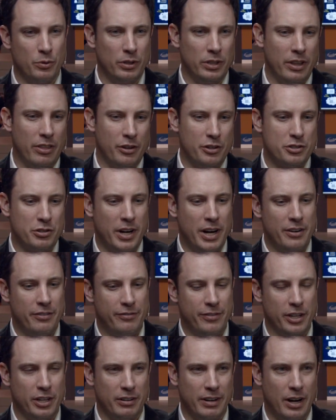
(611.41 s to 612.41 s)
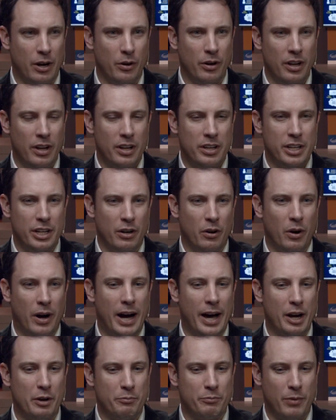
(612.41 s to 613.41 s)
Really, they're trying to figure out, you know,
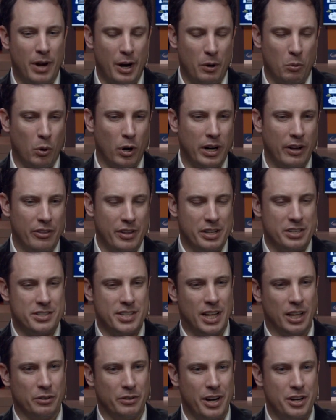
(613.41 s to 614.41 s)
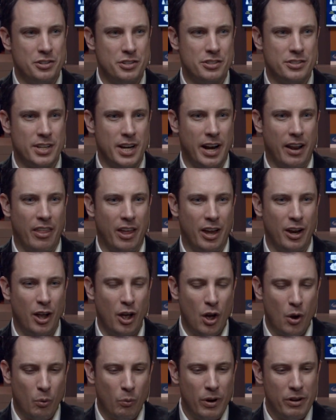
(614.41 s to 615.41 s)
how to work on the acceleration side of that.
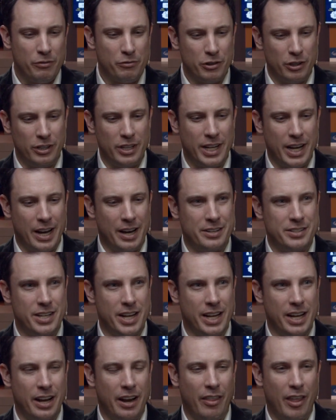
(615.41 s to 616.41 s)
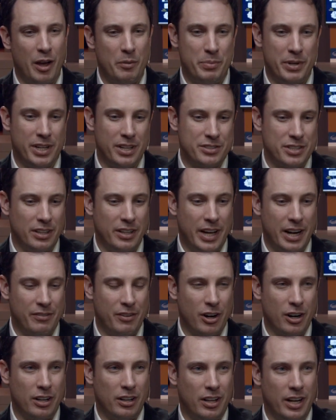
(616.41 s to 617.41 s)
We've really got to dig into that because a lot of
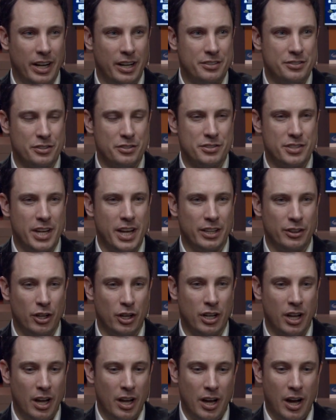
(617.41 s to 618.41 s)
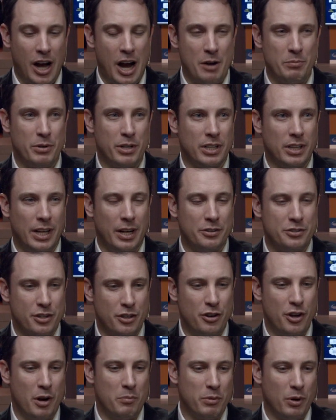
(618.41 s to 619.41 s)
our clients are saying, look, hybrid cloud's the
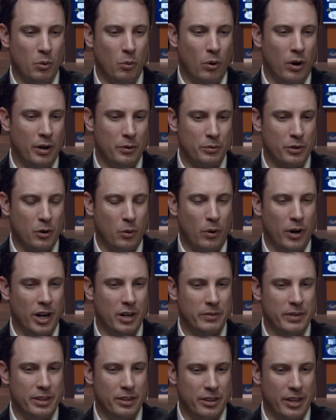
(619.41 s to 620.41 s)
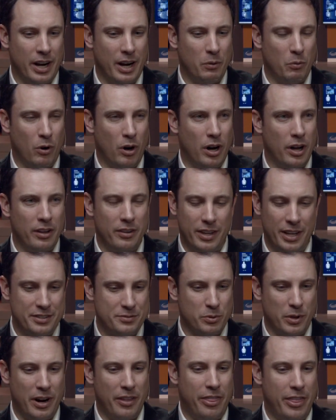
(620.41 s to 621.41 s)
#1 requirement that I want. That's
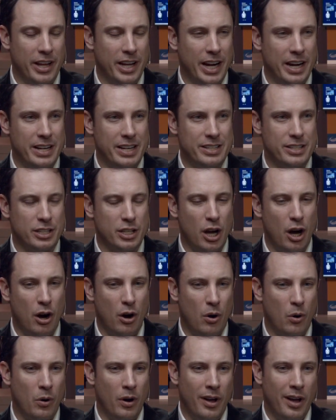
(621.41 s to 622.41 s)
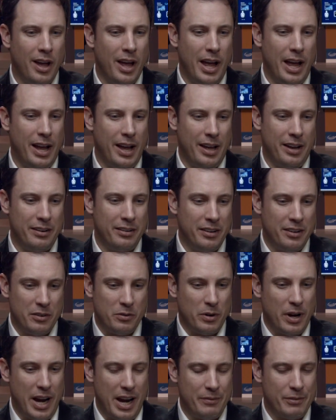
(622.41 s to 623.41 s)
where I think I need to go. And
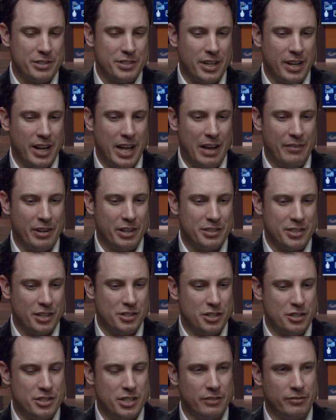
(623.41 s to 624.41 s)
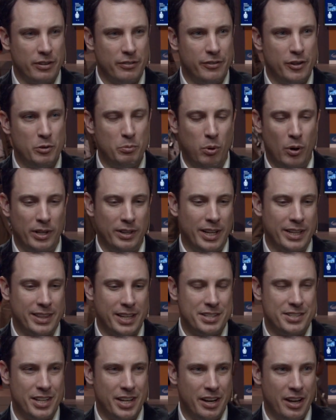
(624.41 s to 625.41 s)
Amazon having such a different viewpoint, like
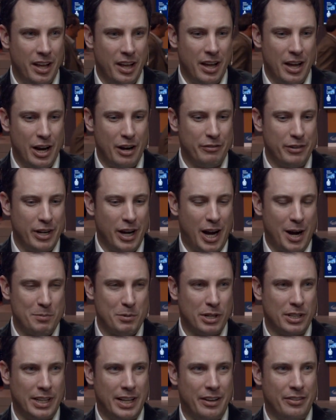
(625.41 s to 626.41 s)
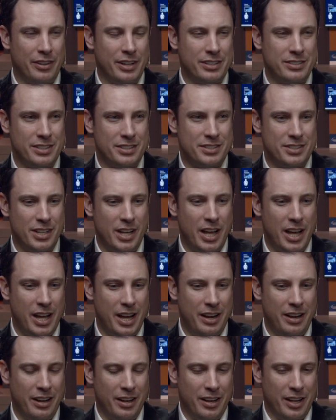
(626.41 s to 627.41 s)
they said, every hybrid cloud that exists
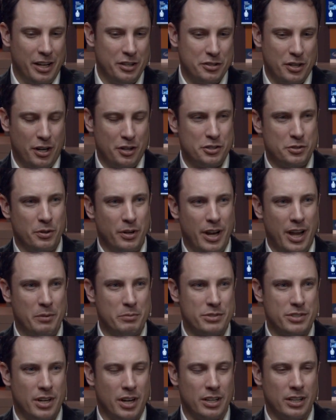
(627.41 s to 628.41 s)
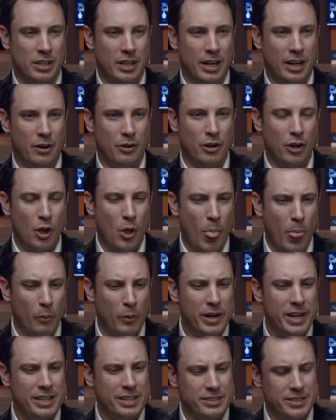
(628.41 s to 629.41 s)
today is also an Amazon cloud.
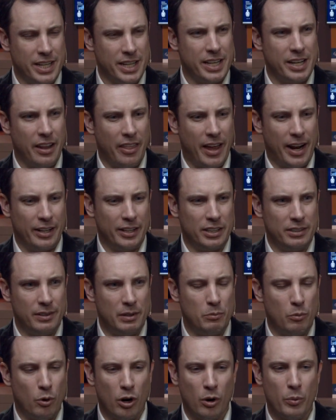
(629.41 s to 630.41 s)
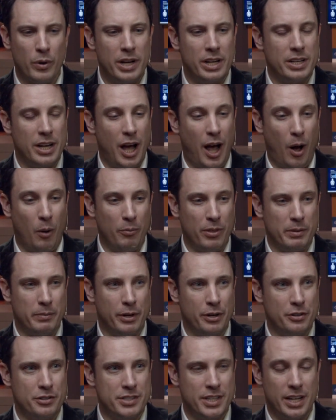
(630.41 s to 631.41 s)
We need to dig into that a little bit more. We need to help them
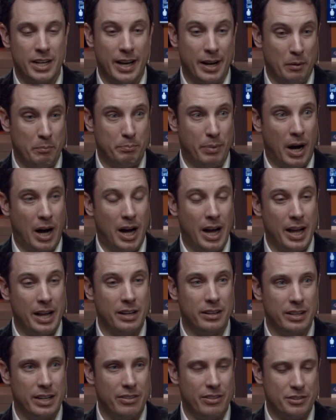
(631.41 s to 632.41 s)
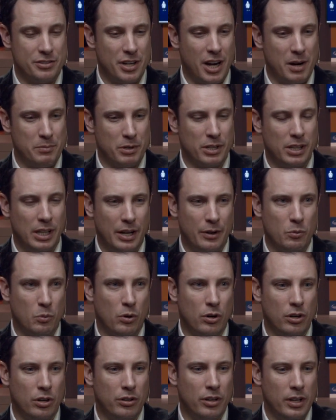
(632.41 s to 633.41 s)
understand how to buy in this hybrid cloud
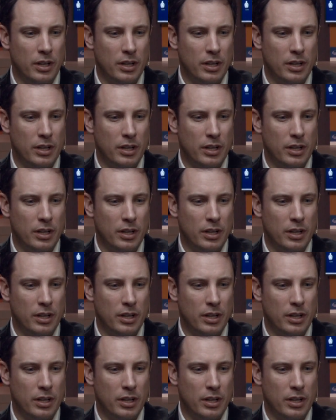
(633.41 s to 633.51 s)
world.